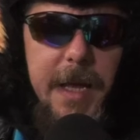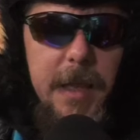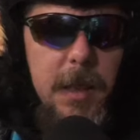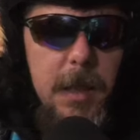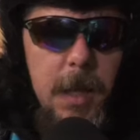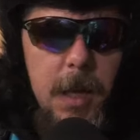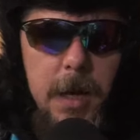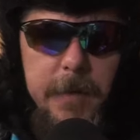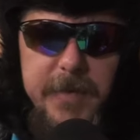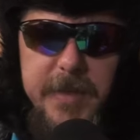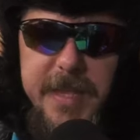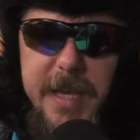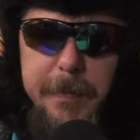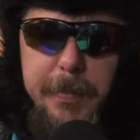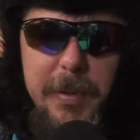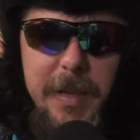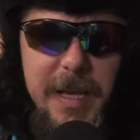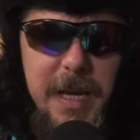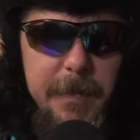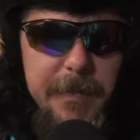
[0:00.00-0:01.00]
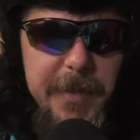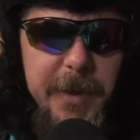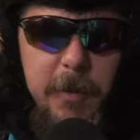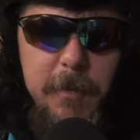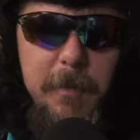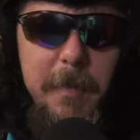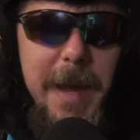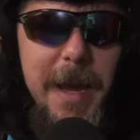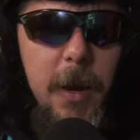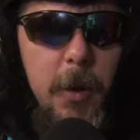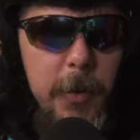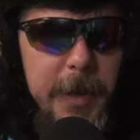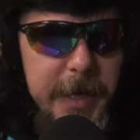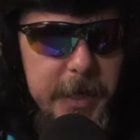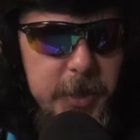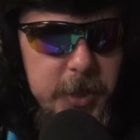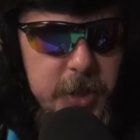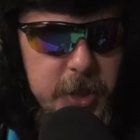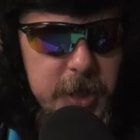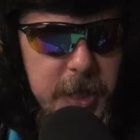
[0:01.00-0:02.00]
love that they play up their
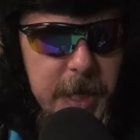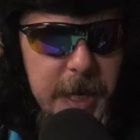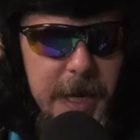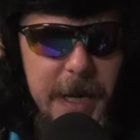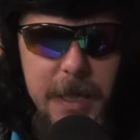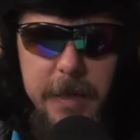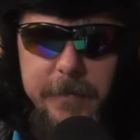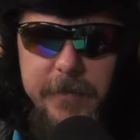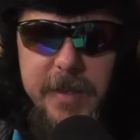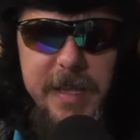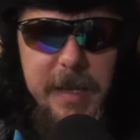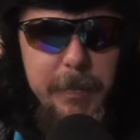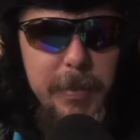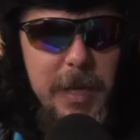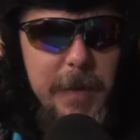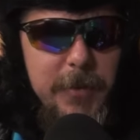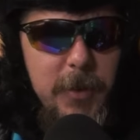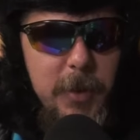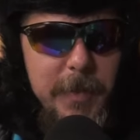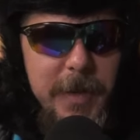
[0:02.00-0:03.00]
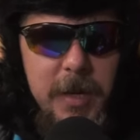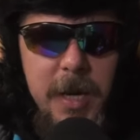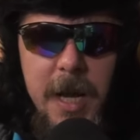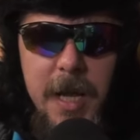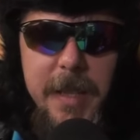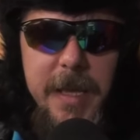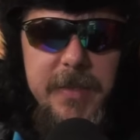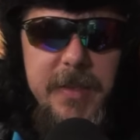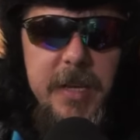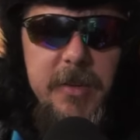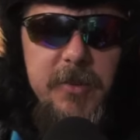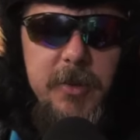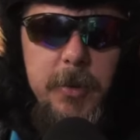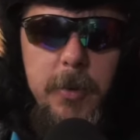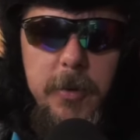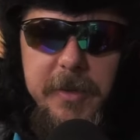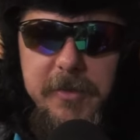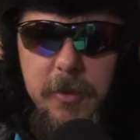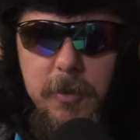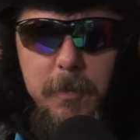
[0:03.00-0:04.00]
marriage. I love that they play up their marriage. Like they do
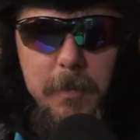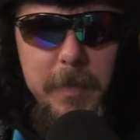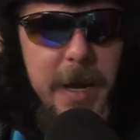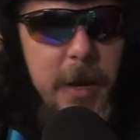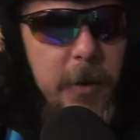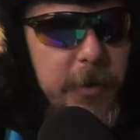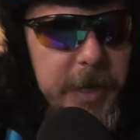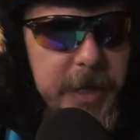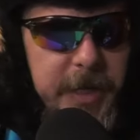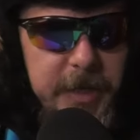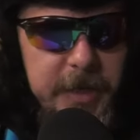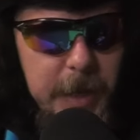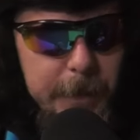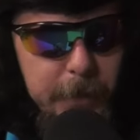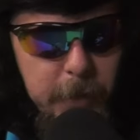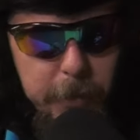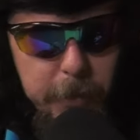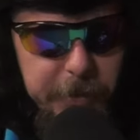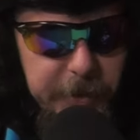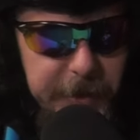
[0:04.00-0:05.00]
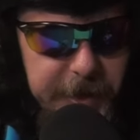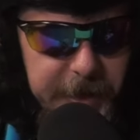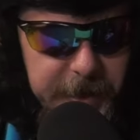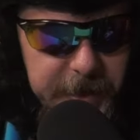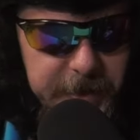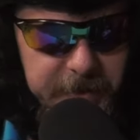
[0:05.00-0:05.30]
all these old married couple things.